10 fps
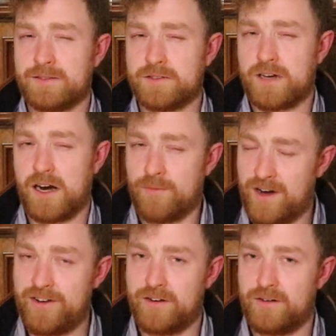
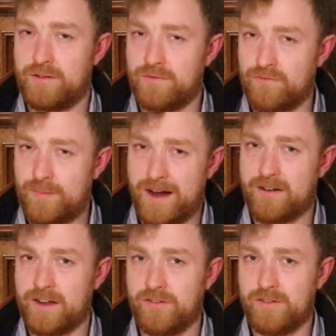carburetor repair
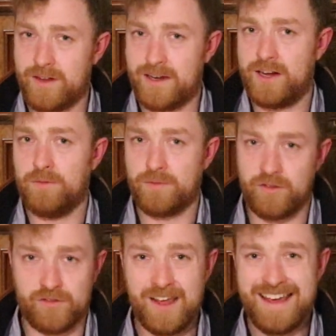kit and clean up,
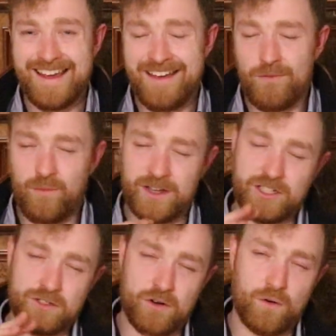because when
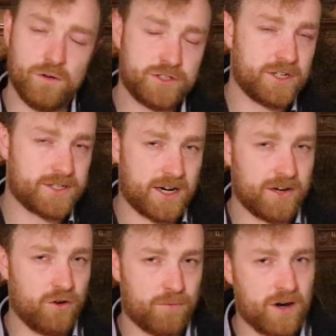she's cold she'll
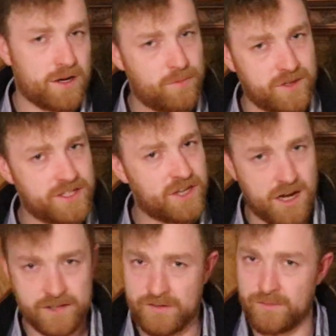start no bother, but when she's
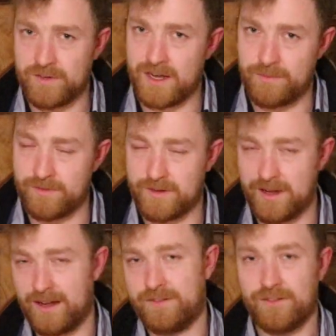hot sometimes
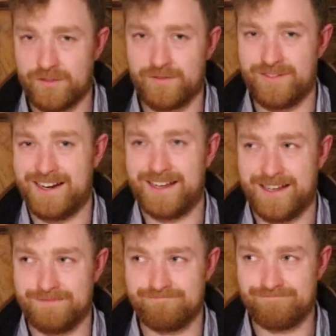it doesn't
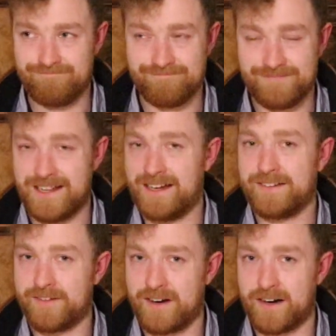really like
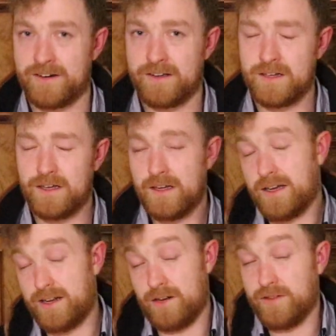to start.
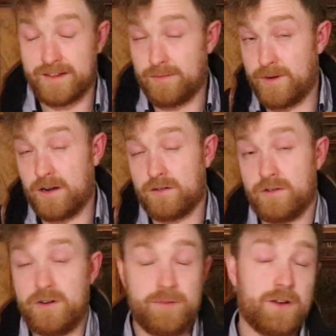And you know, that's a bit
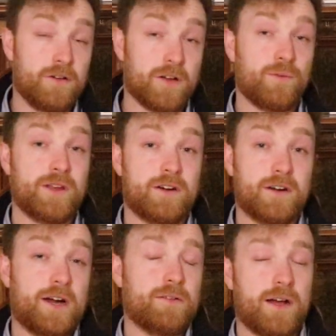awkward and a bit annoying when you're
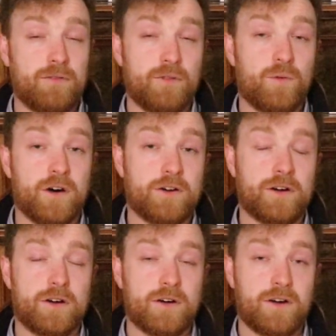out in the
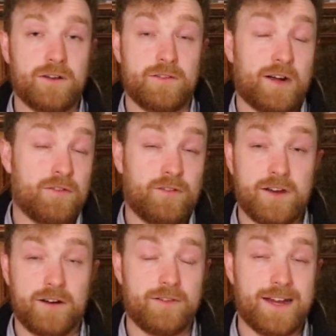water or out at sea
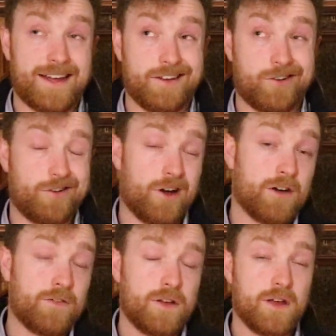or out in the lake and turn it
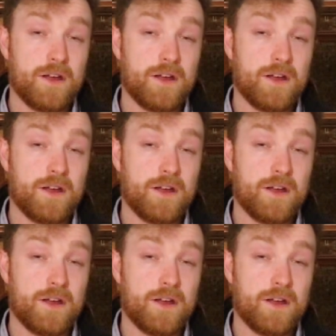off.